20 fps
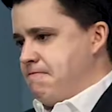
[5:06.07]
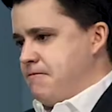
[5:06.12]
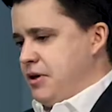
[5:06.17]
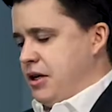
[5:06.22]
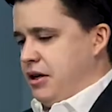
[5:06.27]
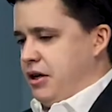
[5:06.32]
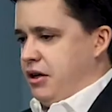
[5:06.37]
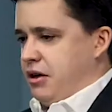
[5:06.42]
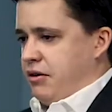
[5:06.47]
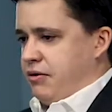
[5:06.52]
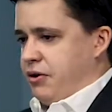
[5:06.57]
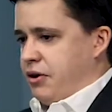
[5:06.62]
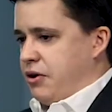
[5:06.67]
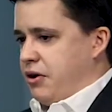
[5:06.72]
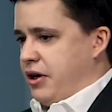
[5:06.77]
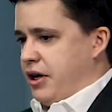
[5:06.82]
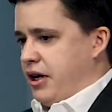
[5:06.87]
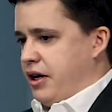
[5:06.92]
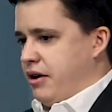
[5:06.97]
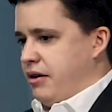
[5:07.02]
if
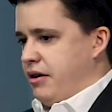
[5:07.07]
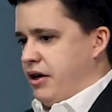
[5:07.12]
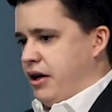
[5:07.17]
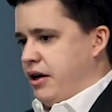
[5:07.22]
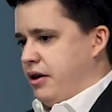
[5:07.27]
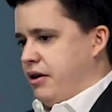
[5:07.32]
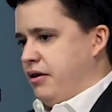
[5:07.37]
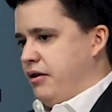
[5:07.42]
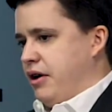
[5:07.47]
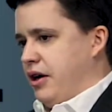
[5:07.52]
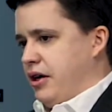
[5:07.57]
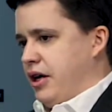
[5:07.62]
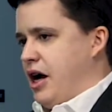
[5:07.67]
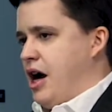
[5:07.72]
you're in a